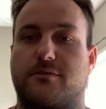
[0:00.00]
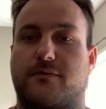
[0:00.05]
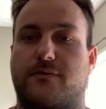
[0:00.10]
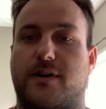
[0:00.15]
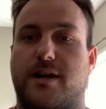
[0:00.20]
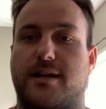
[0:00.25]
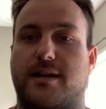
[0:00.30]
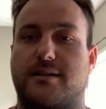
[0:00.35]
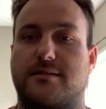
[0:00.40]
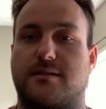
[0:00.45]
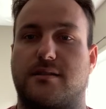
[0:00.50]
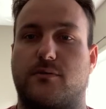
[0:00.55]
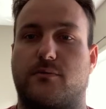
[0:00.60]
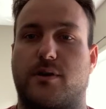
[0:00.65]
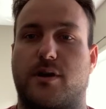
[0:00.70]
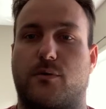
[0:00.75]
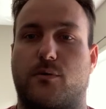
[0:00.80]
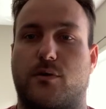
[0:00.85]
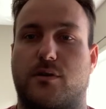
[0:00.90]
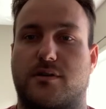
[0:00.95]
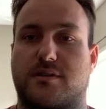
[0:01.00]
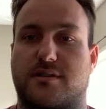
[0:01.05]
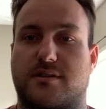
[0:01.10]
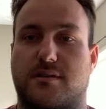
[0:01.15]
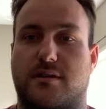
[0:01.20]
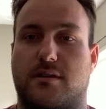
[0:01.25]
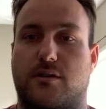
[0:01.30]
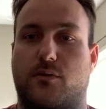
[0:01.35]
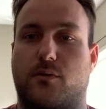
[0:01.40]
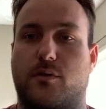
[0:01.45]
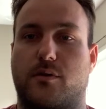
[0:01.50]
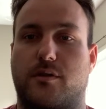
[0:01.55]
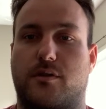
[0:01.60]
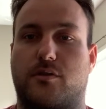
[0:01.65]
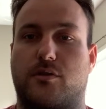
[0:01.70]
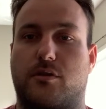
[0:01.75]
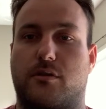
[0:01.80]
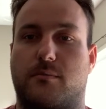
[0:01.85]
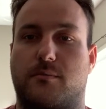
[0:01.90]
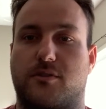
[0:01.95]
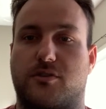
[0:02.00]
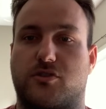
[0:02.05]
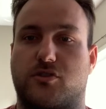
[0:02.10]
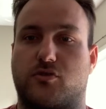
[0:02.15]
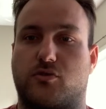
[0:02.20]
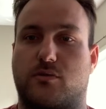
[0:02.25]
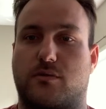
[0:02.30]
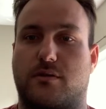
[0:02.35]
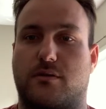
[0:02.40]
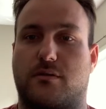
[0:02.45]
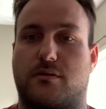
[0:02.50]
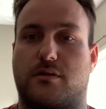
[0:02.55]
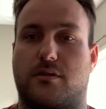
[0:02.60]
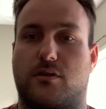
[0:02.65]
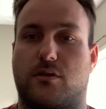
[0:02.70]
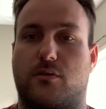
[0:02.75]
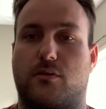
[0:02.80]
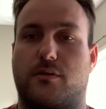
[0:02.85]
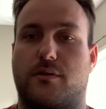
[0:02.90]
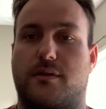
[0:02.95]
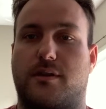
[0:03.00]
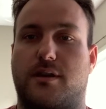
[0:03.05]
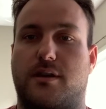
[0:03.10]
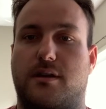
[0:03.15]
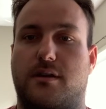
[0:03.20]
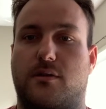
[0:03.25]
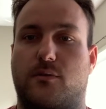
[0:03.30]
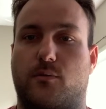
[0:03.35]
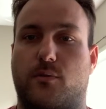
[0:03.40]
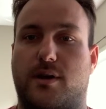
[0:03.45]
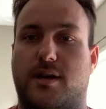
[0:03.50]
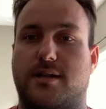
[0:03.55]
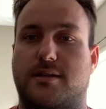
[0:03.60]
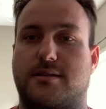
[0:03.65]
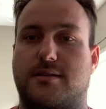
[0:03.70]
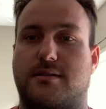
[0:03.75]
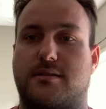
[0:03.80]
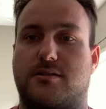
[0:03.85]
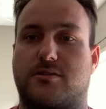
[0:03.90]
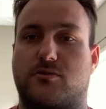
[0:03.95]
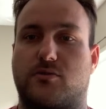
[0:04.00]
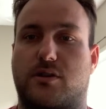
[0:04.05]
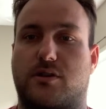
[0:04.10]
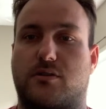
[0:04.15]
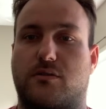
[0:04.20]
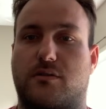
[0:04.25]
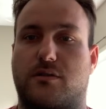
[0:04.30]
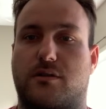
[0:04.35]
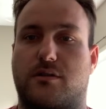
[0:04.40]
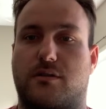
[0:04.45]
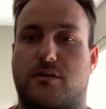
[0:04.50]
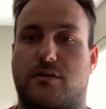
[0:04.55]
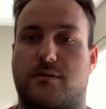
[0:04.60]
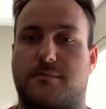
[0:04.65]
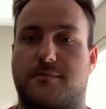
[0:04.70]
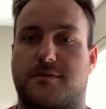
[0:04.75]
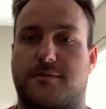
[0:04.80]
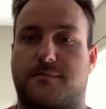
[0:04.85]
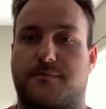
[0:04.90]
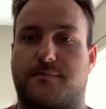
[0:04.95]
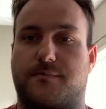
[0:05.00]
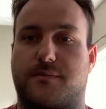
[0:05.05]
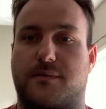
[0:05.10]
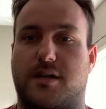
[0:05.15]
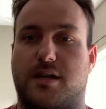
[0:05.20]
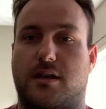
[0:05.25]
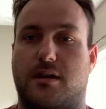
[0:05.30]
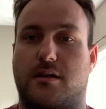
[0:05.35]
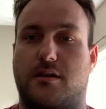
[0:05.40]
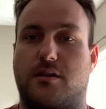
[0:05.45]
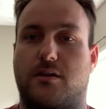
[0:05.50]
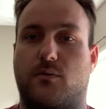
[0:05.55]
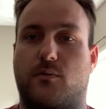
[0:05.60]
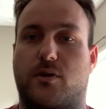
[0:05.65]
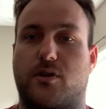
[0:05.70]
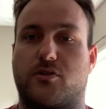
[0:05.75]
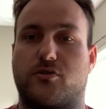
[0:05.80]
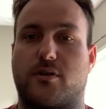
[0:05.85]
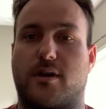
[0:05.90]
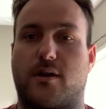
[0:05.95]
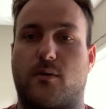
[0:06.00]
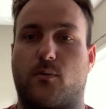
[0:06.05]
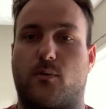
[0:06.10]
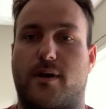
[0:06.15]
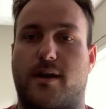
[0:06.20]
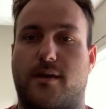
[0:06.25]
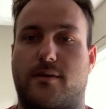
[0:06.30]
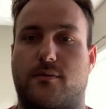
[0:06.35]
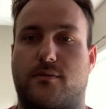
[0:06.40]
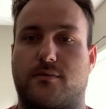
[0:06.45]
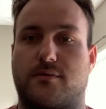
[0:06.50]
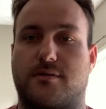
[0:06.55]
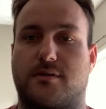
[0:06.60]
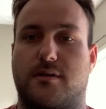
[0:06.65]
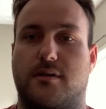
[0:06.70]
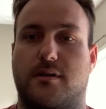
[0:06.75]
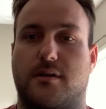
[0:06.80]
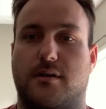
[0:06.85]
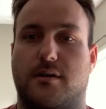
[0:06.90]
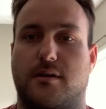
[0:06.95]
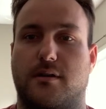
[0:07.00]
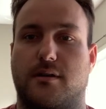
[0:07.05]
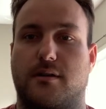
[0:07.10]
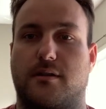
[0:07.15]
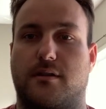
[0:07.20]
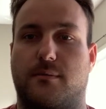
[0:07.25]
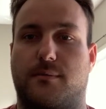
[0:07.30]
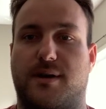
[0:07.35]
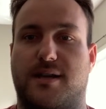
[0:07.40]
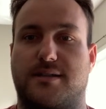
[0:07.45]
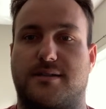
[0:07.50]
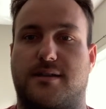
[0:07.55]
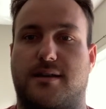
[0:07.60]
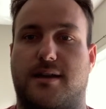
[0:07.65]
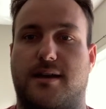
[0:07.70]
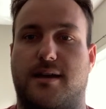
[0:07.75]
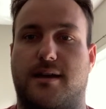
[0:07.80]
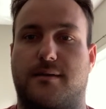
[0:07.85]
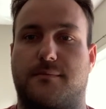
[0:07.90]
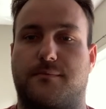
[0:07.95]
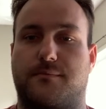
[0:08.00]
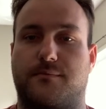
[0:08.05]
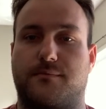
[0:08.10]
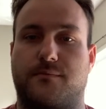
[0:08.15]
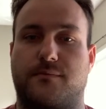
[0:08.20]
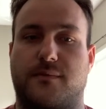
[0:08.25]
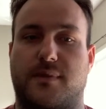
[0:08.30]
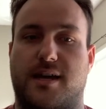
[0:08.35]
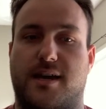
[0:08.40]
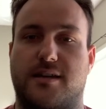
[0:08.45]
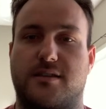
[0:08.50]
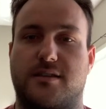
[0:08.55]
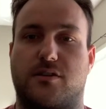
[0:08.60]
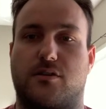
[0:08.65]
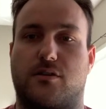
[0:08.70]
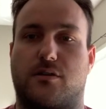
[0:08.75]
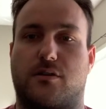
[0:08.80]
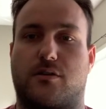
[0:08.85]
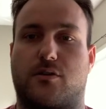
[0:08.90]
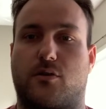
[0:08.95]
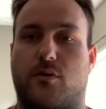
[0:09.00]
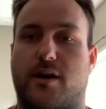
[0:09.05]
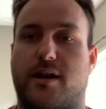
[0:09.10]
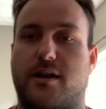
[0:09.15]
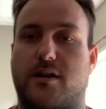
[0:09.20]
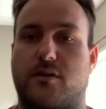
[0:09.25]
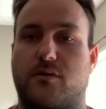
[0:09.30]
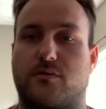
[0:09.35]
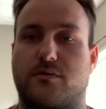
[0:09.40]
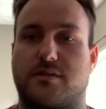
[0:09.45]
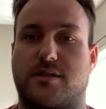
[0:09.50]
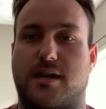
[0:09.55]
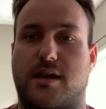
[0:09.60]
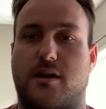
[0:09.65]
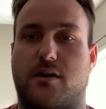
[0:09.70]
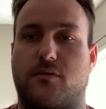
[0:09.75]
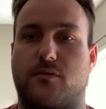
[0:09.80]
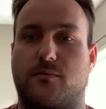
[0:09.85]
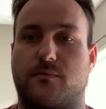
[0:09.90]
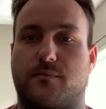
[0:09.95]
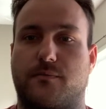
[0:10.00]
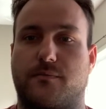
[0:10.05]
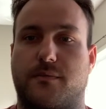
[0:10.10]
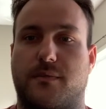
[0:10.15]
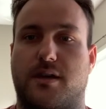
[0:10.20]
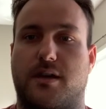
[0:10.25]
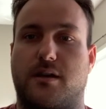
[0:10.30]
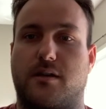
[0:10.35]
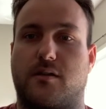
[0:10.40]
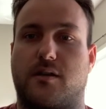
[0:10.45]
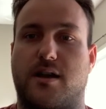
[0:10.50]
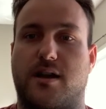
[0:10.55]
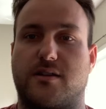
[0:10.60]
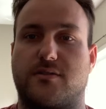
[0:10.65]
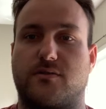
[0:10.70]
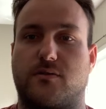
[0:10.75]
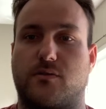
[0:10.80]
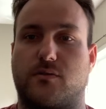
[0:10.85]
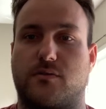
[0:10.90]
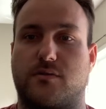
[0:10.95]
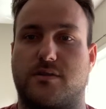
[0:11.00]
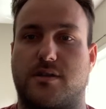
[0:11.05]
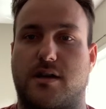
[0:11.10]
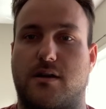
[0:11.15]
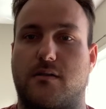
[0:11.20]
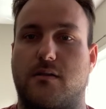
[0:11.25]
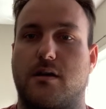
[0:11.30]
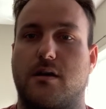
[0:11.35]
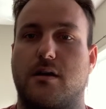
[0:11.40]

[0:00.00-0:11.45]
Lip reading: the financing, the way it works is the lower the term, the lower the rates, the stricter the terms. And you want to try and weigh those the best you can. As your credit goes down and your cash flow goes down,